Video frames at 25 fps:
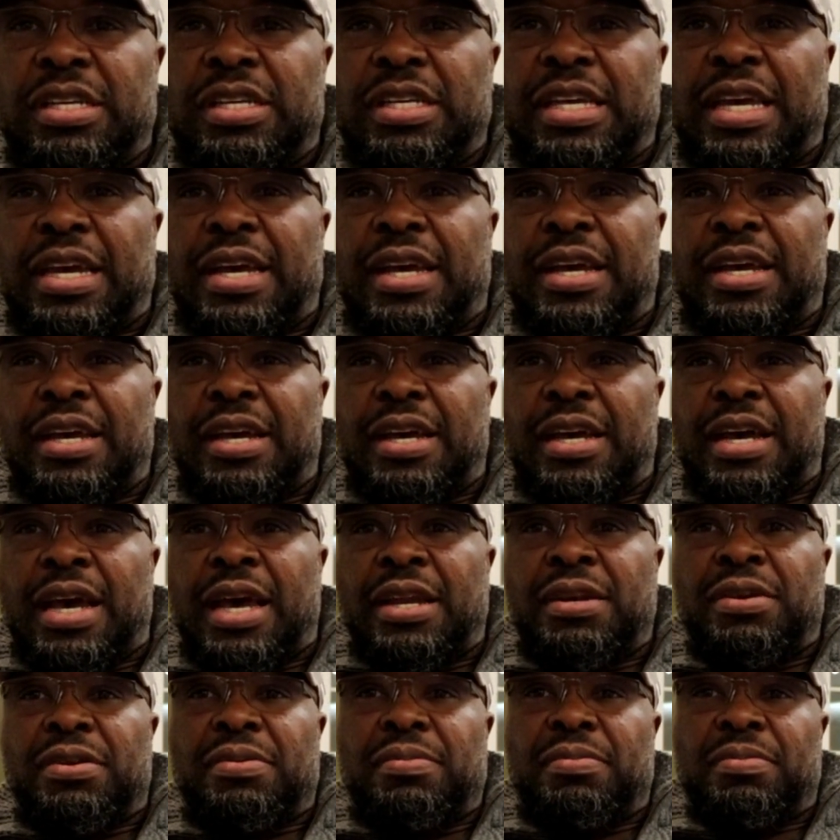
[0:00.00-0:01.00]
Yeah,
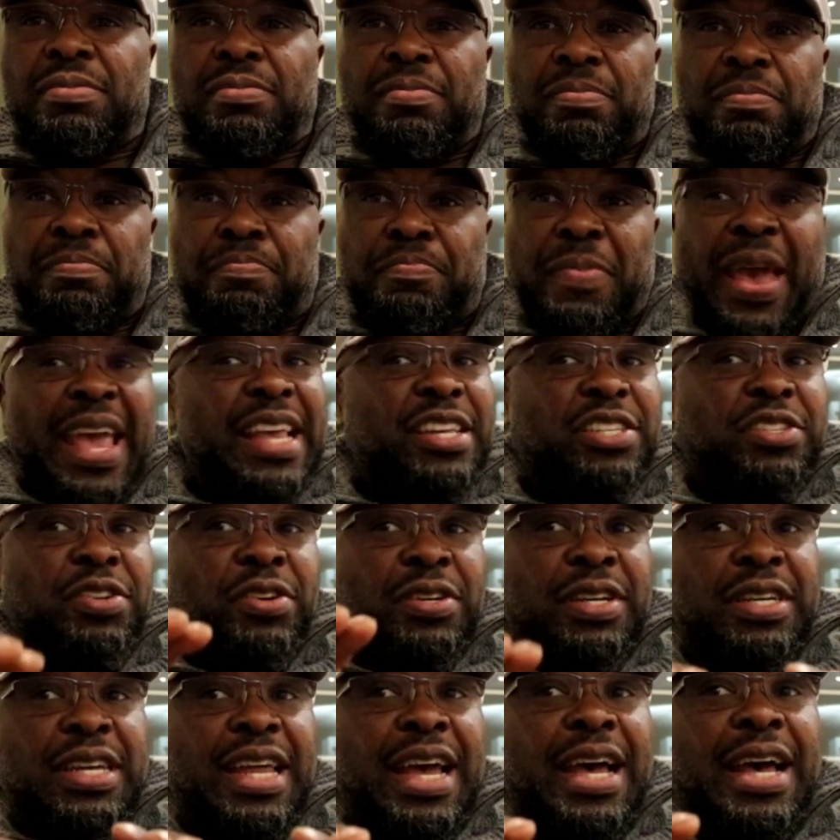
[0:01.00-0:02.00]
and based
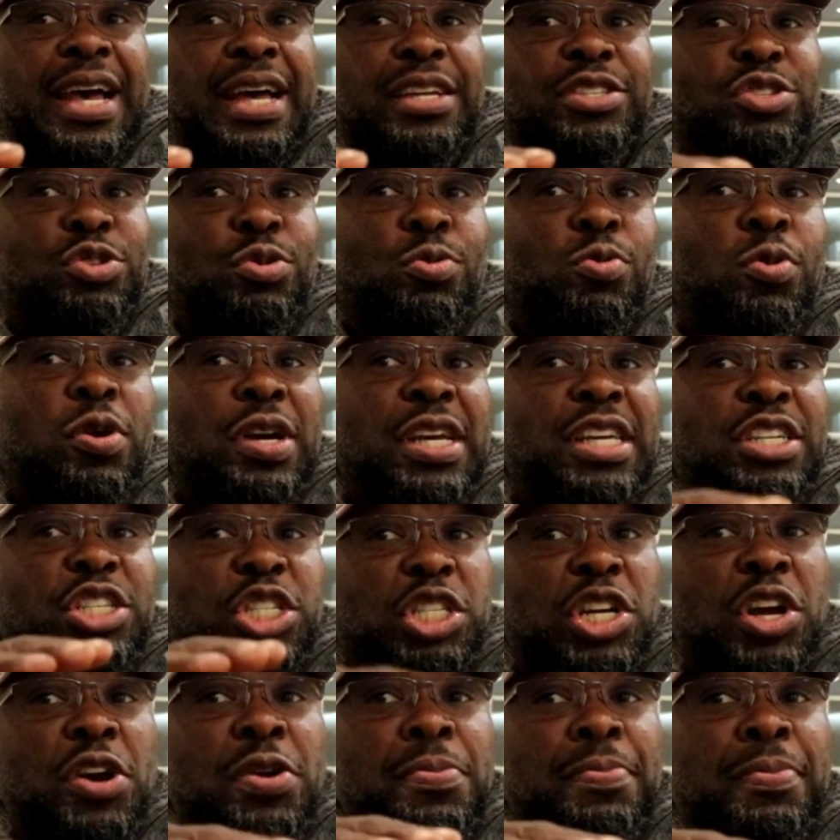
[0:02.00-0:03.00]
on that, to what he's
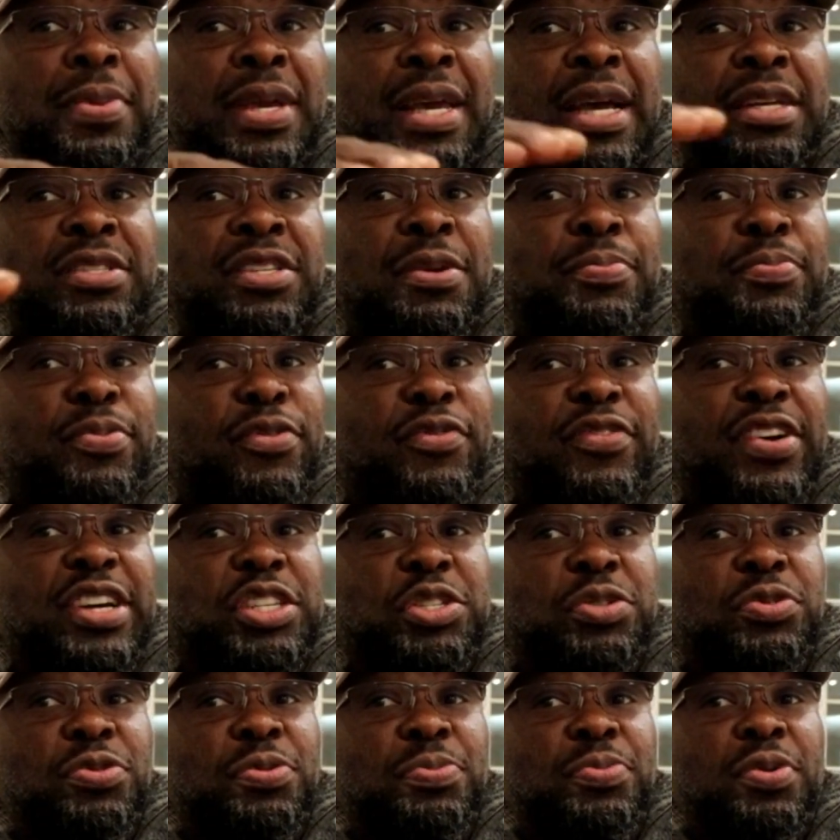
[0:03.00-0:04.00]
showing me as a
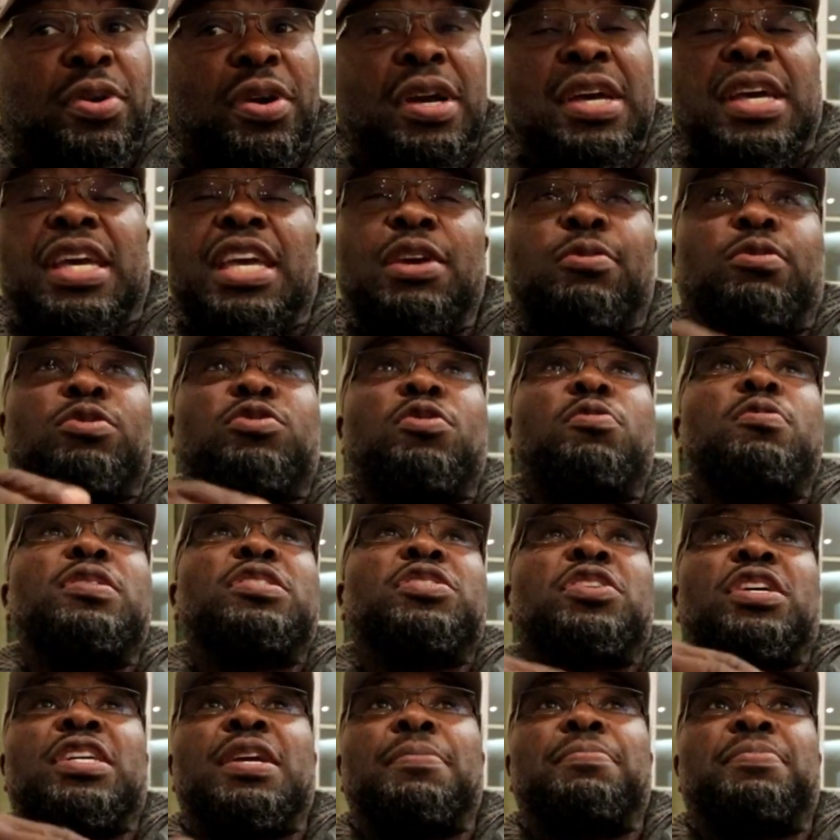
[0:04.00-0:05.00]
professional, but he was
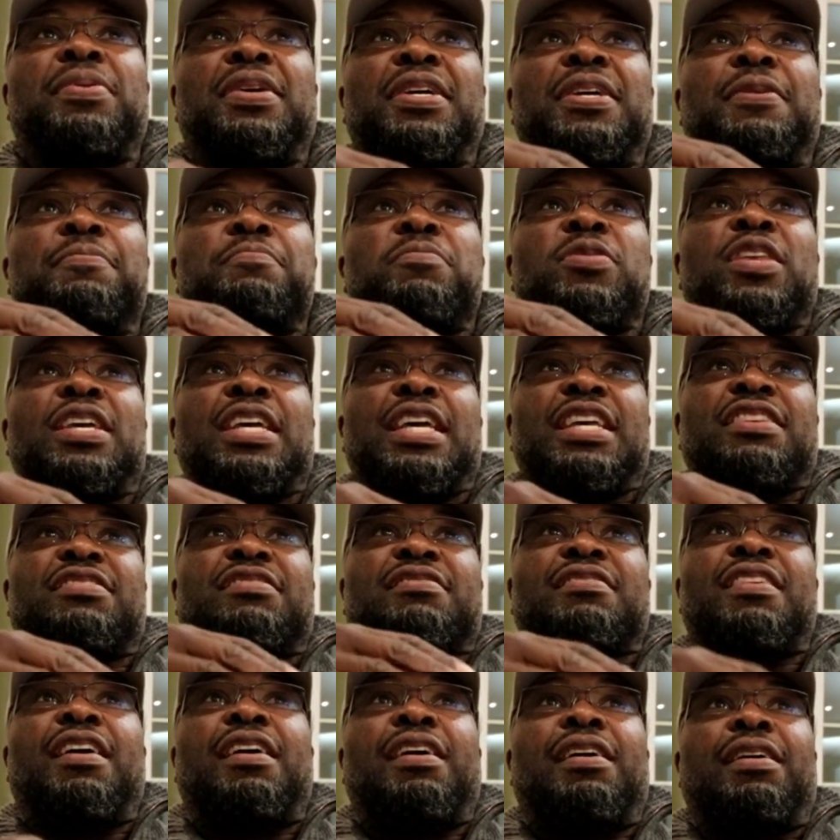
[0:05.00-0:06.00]
always going to be, his
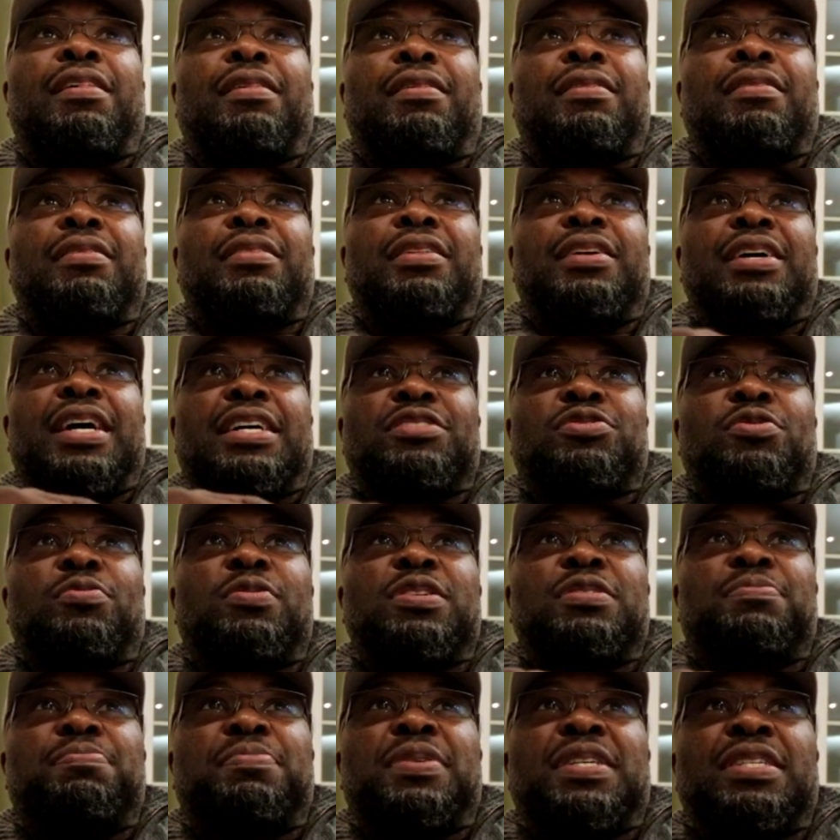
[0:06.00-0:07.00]
style has
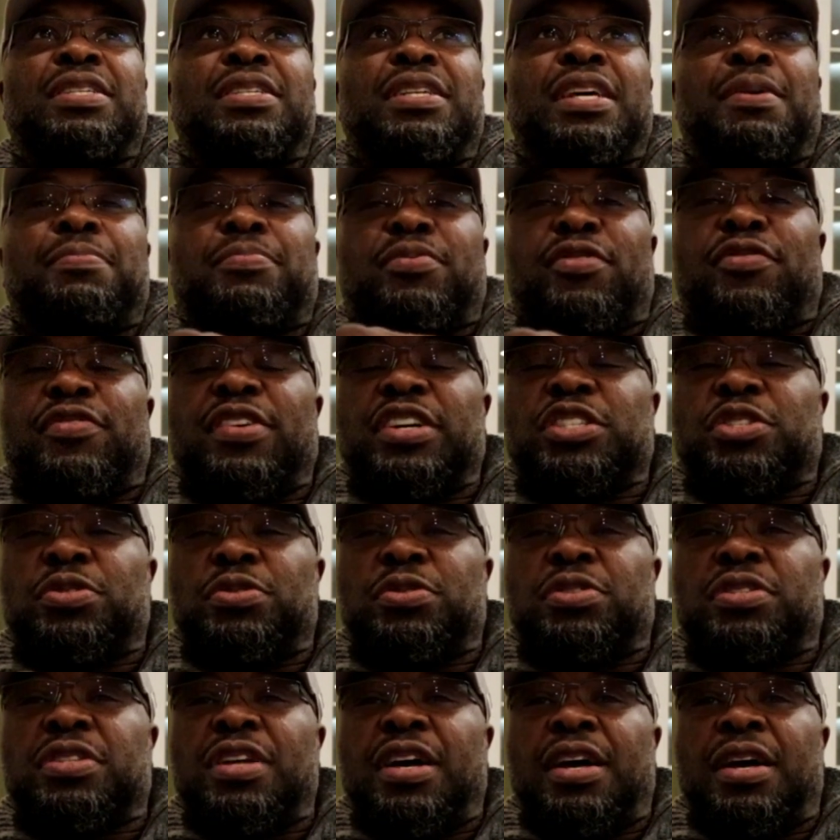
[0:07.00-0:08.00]
always been a
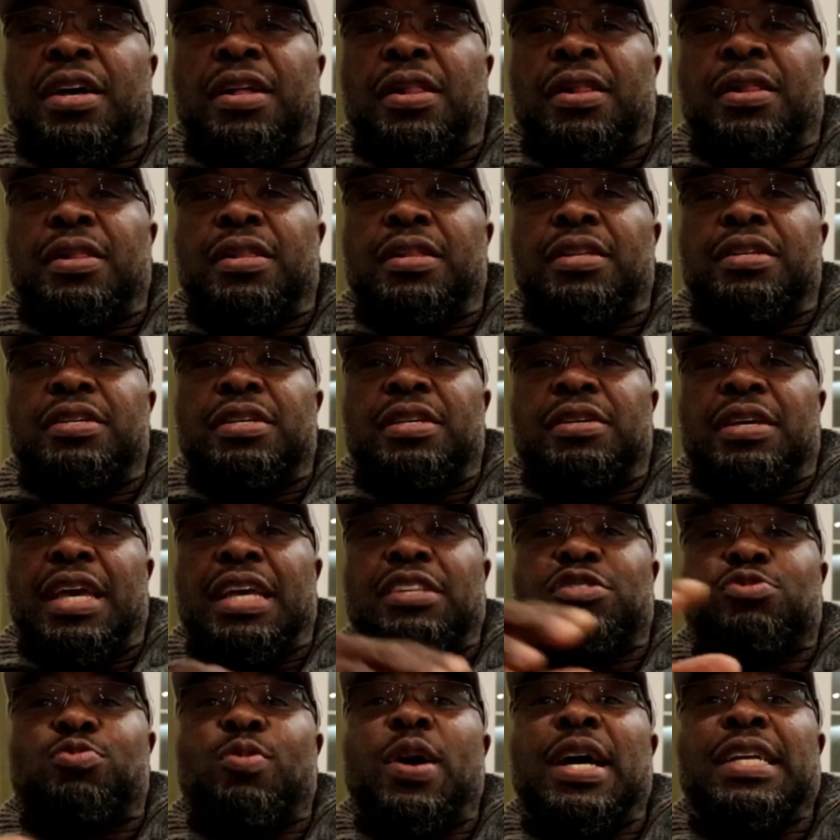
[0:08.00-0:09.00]
professional style. Yeah.
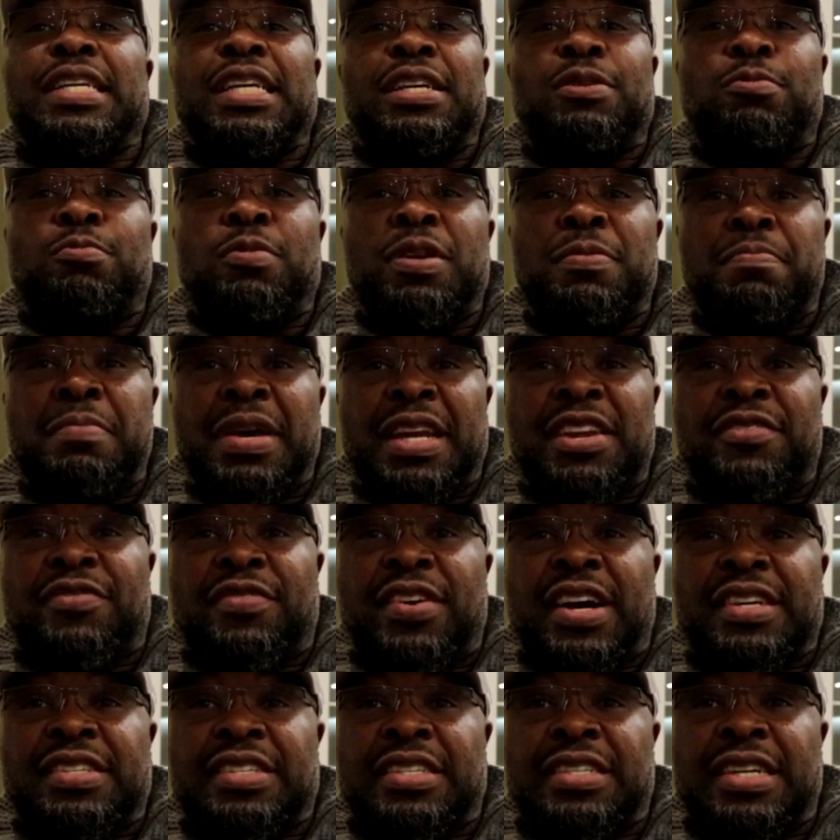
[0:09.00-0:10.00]
Hence why he didn't win many
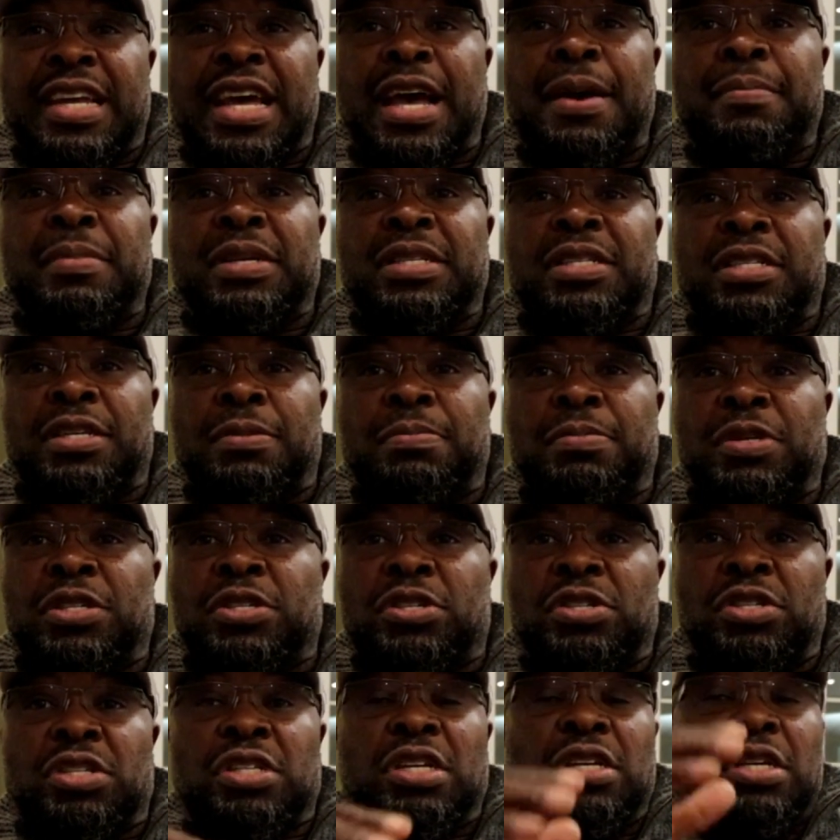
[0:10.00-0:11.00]
fights as an amateur,
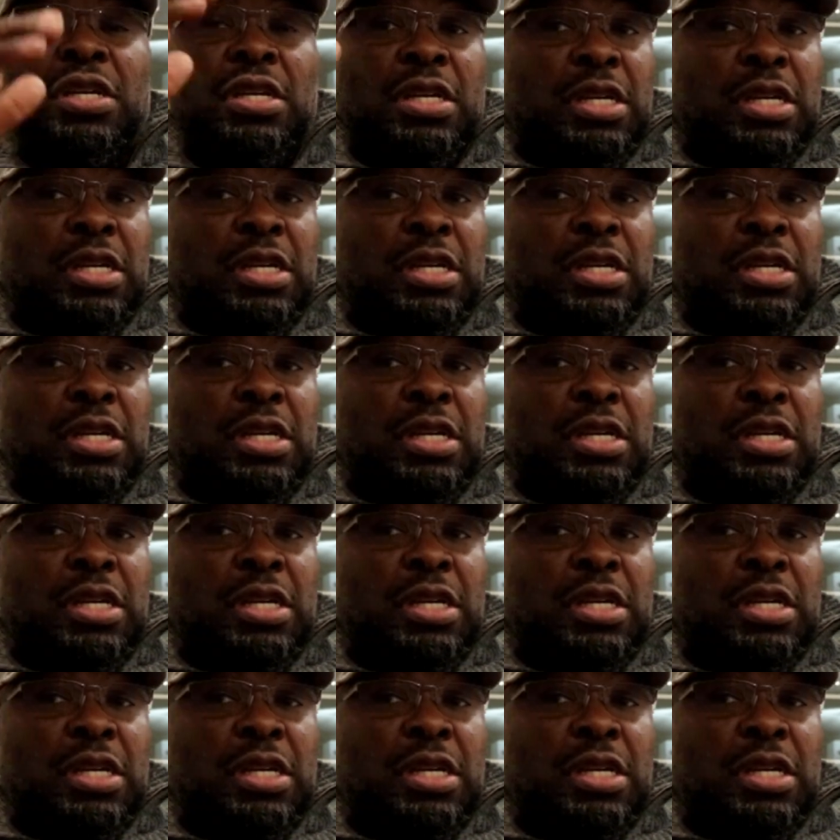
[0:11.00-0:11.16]
because